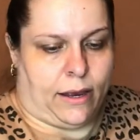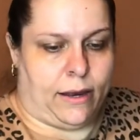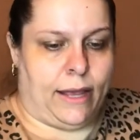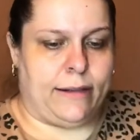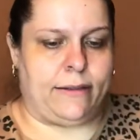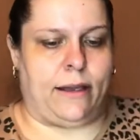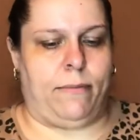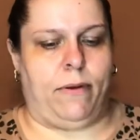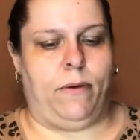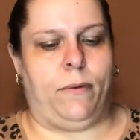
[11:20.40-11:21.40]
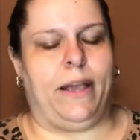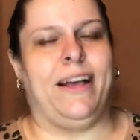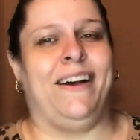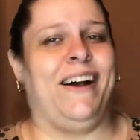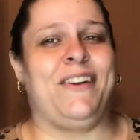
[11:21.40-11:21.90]
Next up,
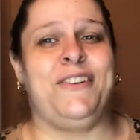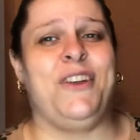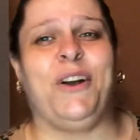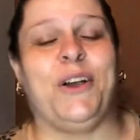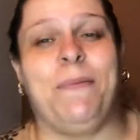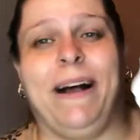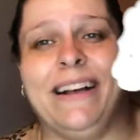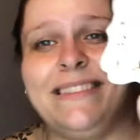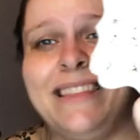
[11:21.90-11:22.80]
I could not go past